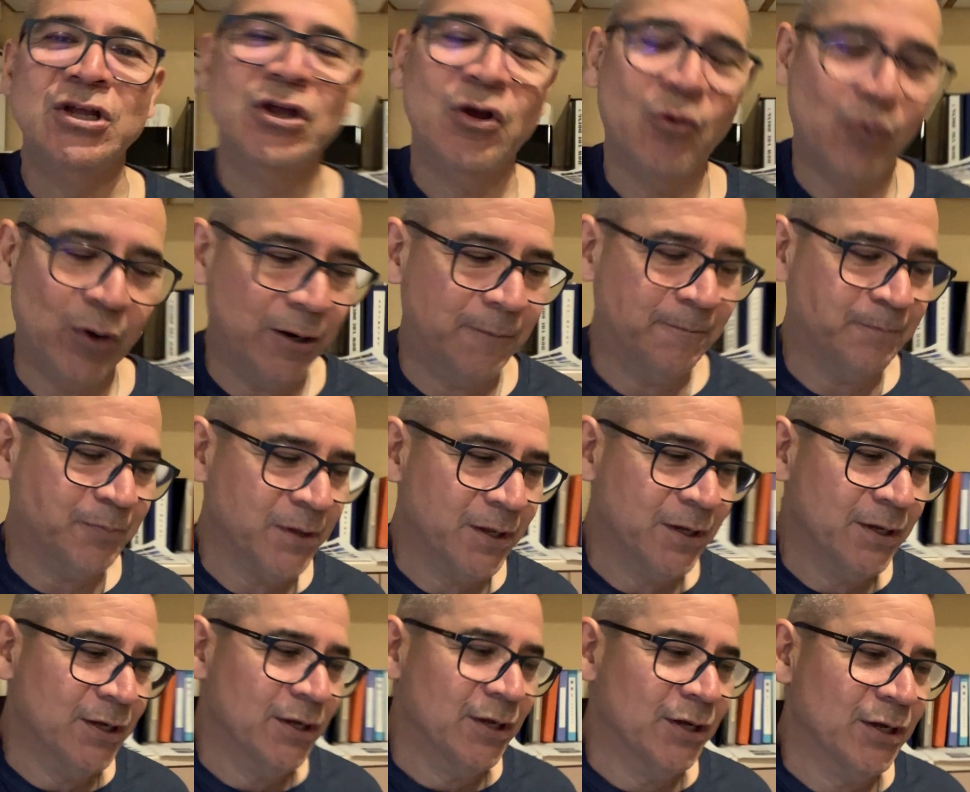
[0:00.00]
Well,
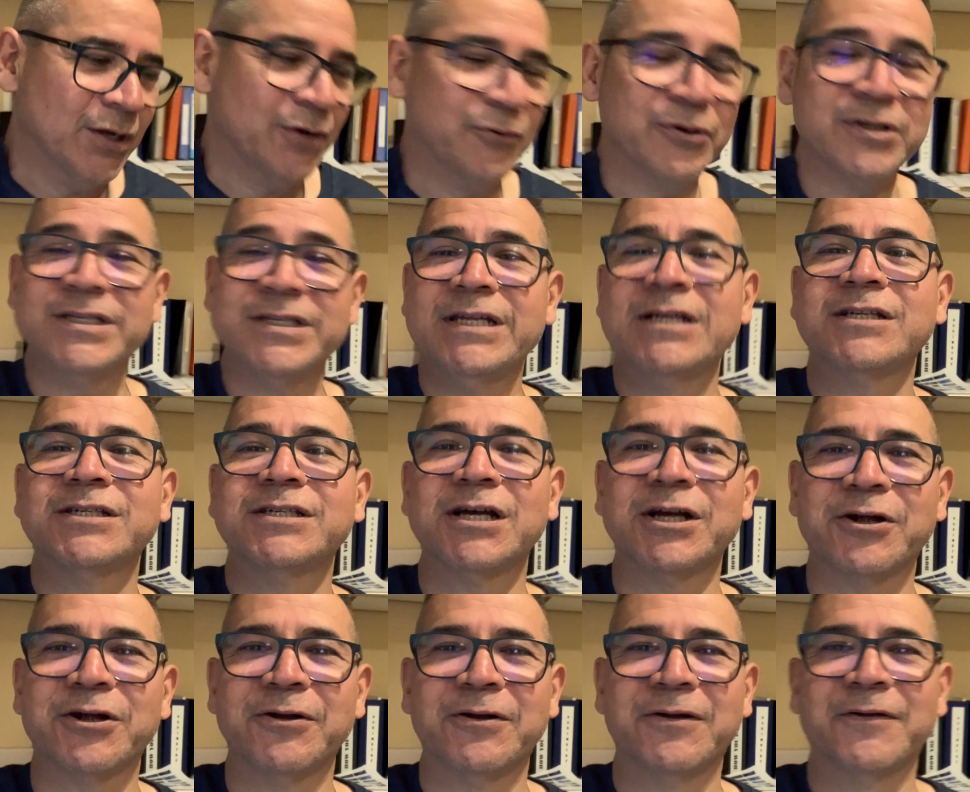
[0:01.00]
Christina
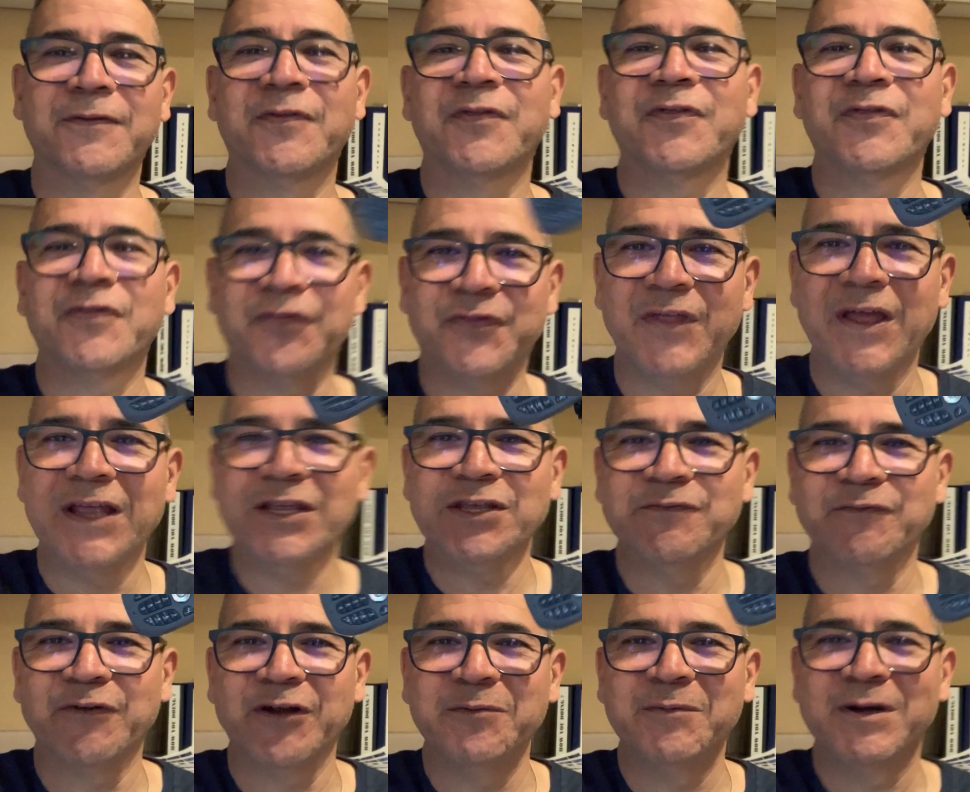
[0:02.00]
Tucker, thank you
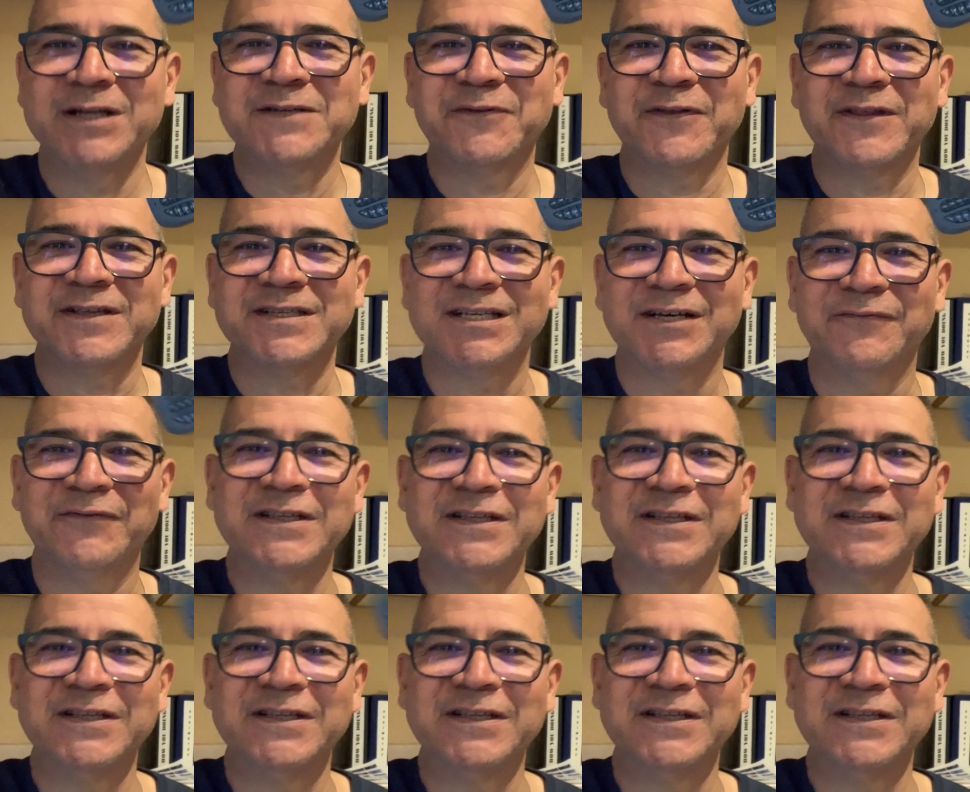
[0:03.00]
very much for the selfie